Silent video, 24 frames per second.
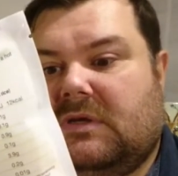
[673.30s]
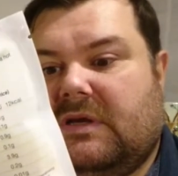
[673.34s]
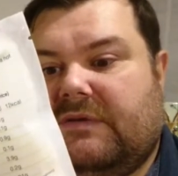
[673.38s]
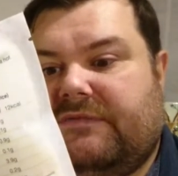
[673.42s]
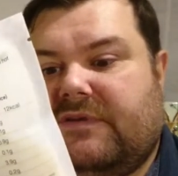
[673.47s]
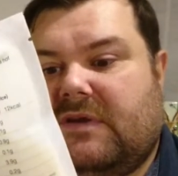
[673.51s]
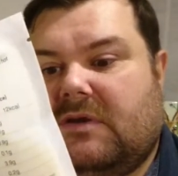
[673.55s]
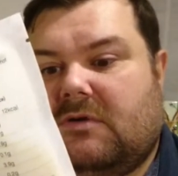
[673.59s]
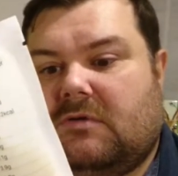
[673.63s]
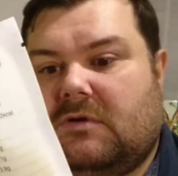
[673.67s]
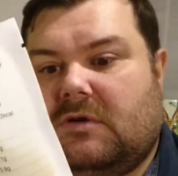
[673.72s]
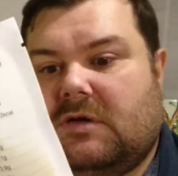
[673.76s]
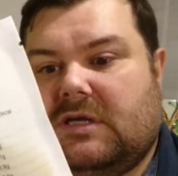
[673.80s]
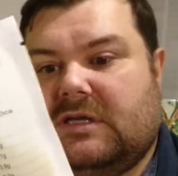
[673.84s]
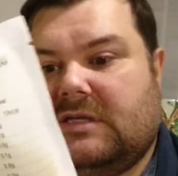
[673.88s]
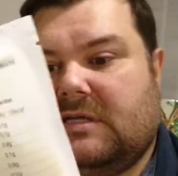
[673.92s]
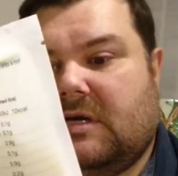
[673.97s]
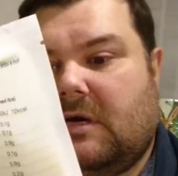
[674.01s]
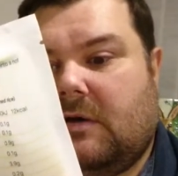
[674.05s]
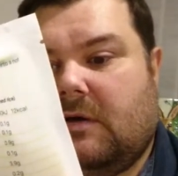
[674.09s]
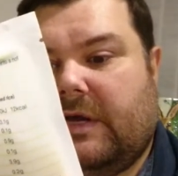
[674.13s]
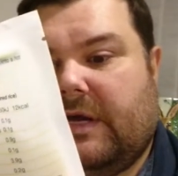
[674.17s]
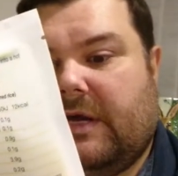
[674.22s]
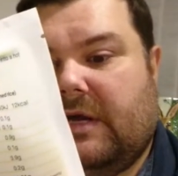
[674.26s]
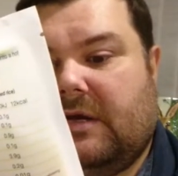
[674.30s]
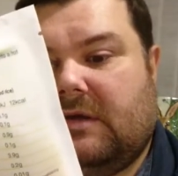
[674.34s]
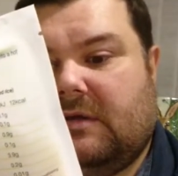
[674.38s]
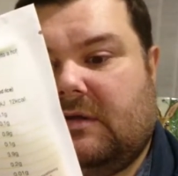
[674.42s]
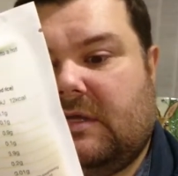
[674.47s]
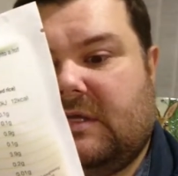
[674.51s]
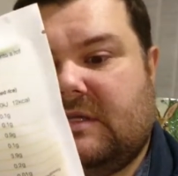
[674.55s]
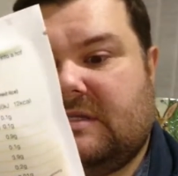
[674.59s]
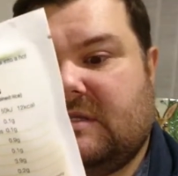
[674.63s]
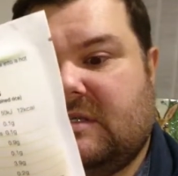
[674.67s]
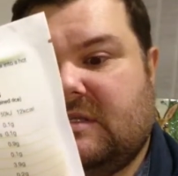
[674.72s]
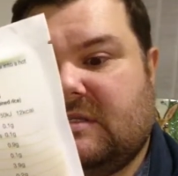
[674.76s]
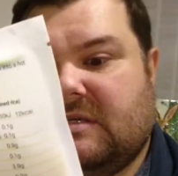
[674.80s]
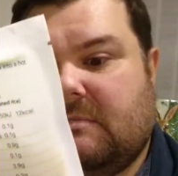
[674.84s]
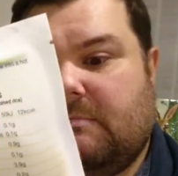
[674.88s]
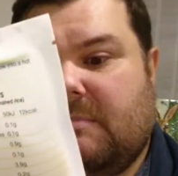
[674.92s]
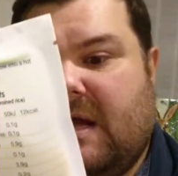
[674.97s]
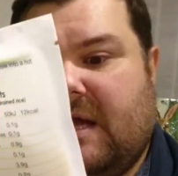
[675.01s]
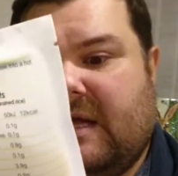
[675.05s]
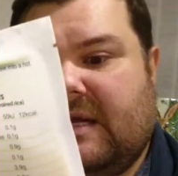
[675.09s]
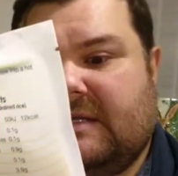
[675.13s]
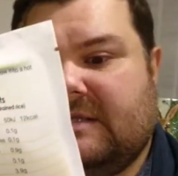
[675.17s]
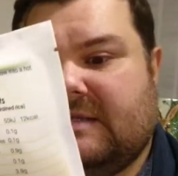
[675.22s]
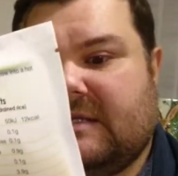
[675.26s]
if you're on a diet, this is
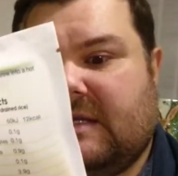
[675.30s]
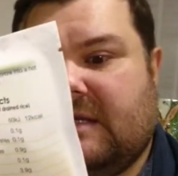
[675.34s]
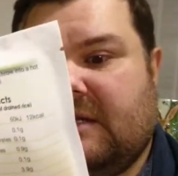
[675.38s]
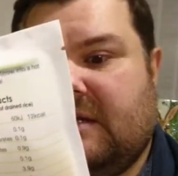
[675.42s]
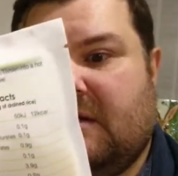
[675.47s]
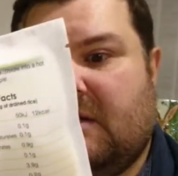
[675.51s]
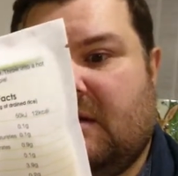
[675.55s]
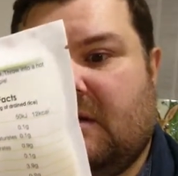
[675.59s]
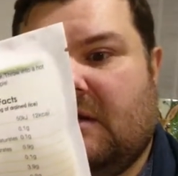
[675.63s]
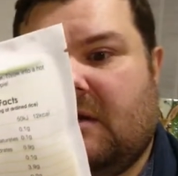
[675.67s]
amazing.